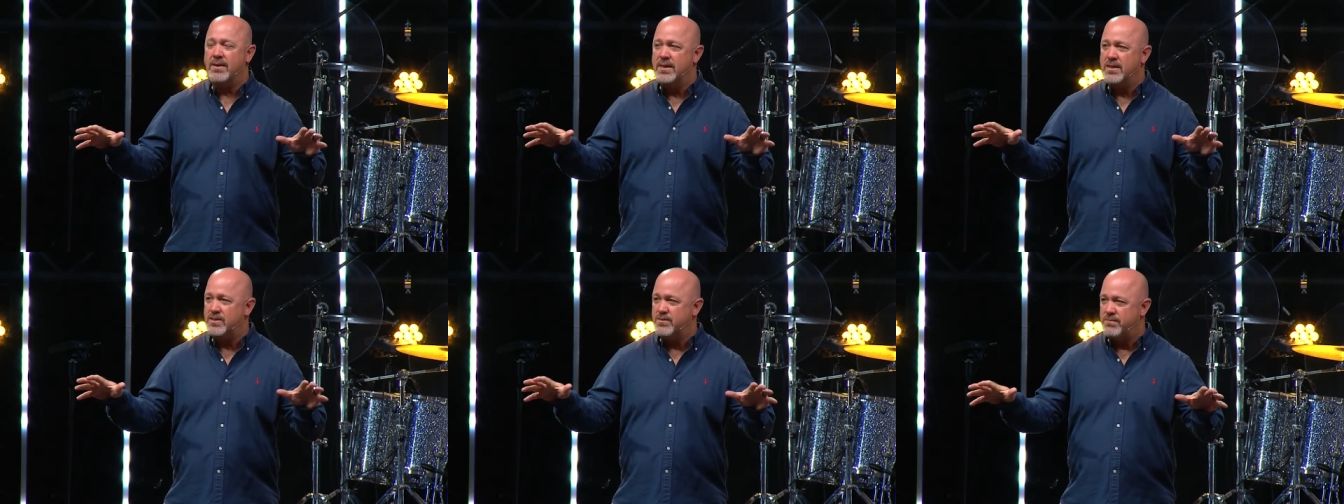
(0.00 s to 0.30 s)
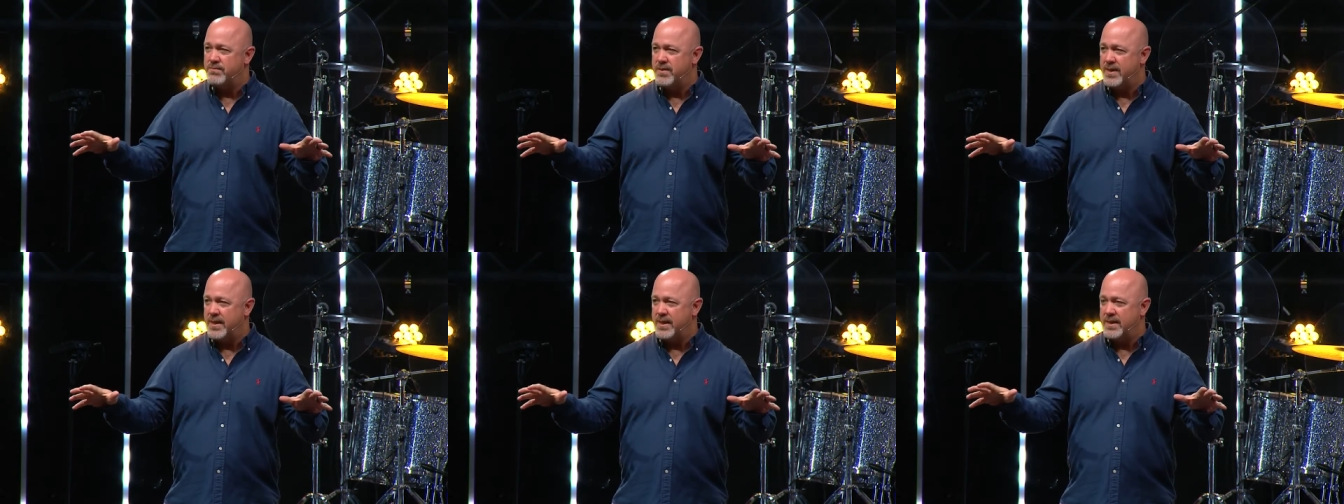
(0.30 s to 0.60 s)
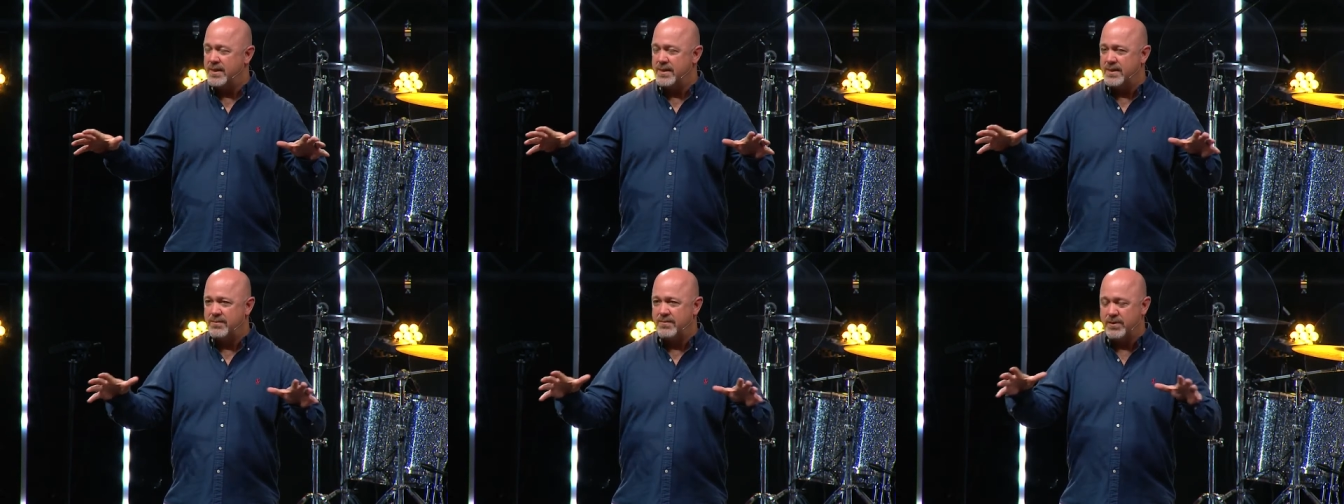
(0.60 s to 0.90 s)
it's
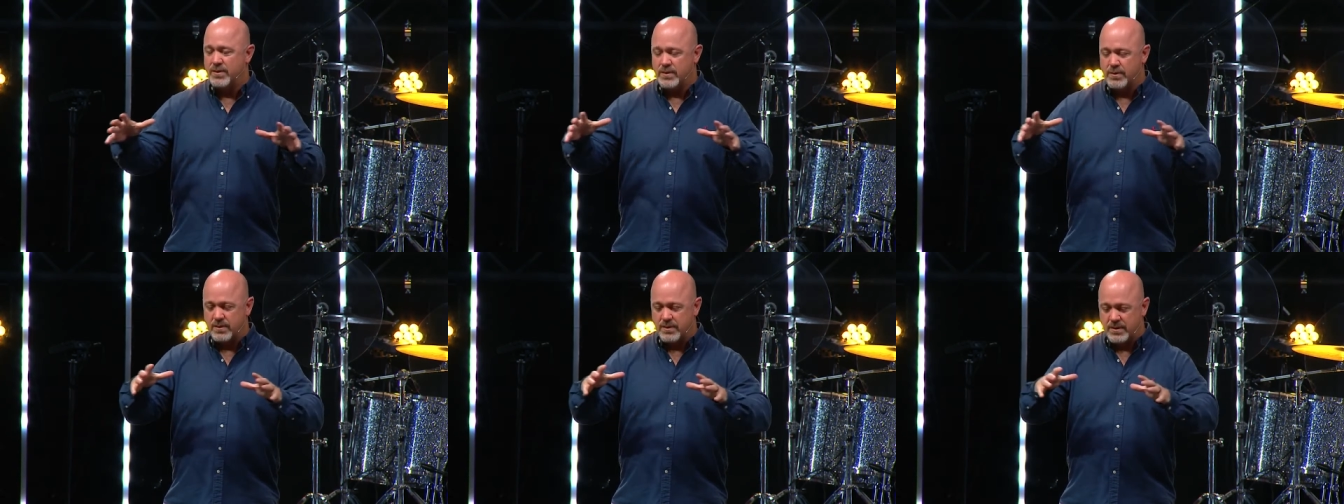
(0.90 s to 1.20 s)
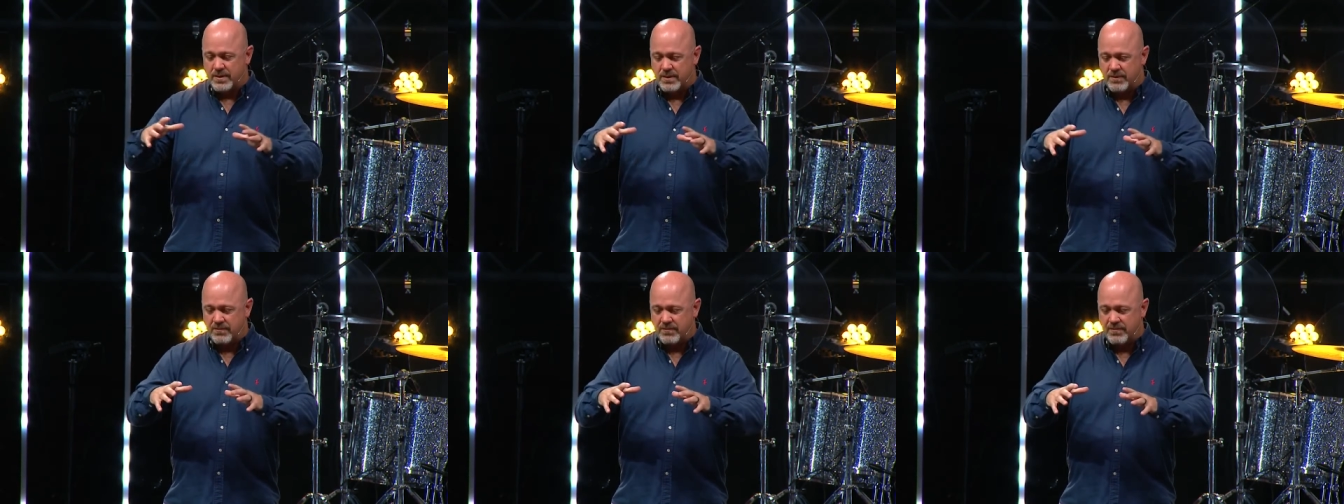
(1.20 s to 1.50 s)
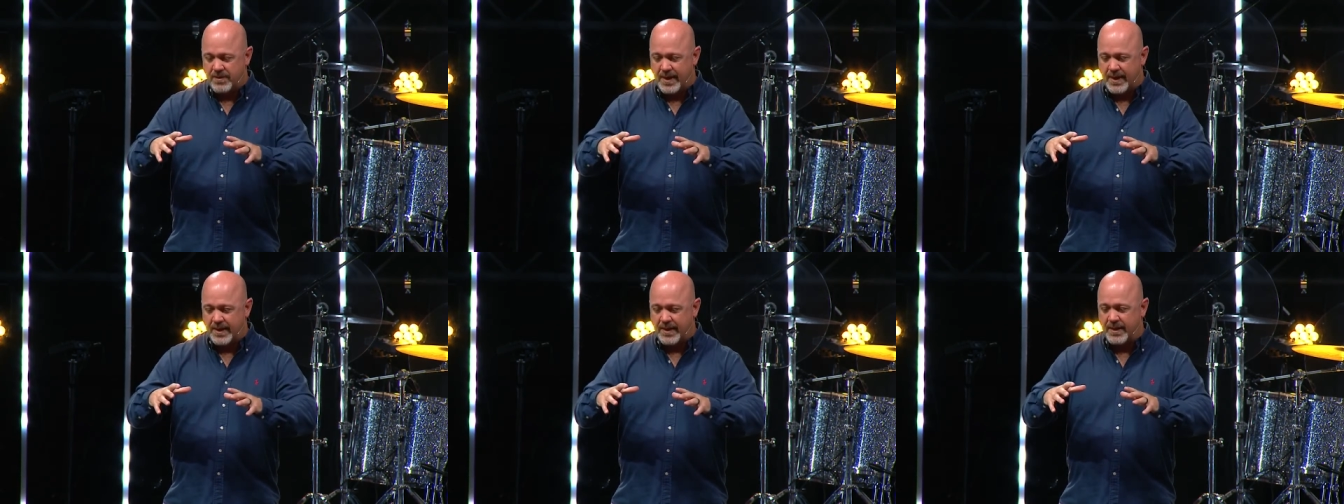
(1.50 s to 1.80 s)
very difficult to
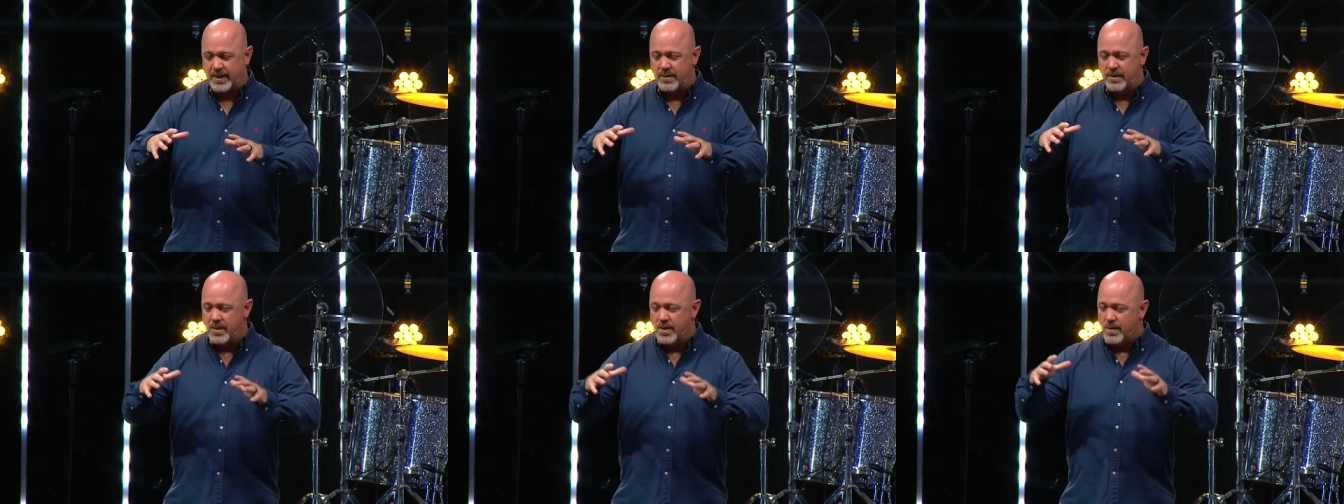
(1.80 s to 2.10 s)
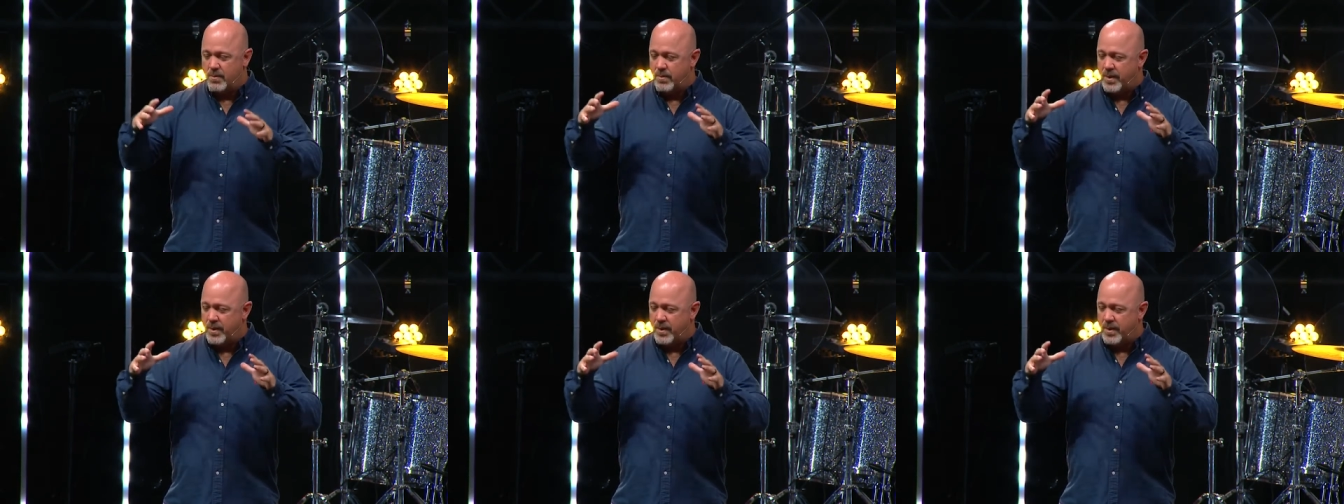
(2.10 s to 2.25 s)
find it.